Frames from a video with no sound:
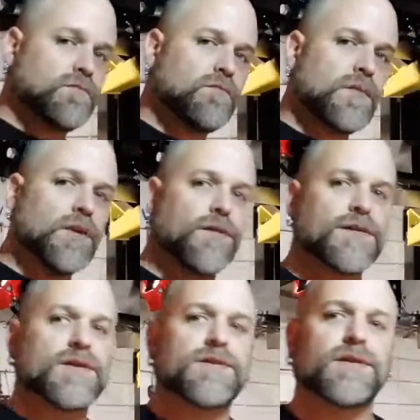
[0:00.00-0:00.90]

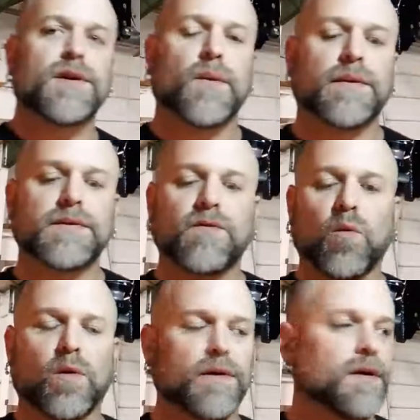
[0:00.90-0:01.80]
efficiency going
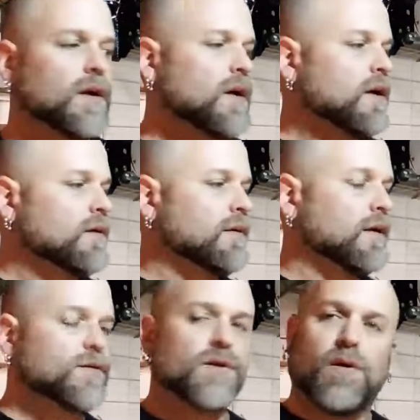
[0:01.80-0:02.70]
forward. Now
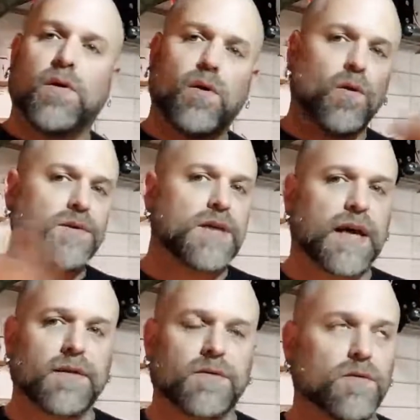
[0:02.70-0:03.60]
there's a whole
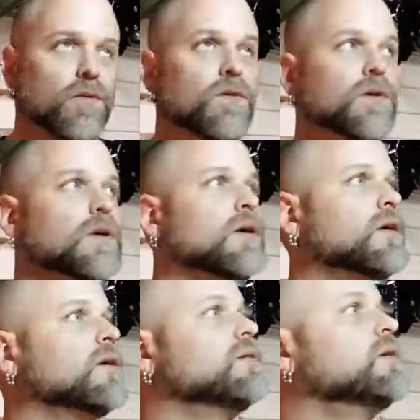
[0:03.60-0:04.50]
technical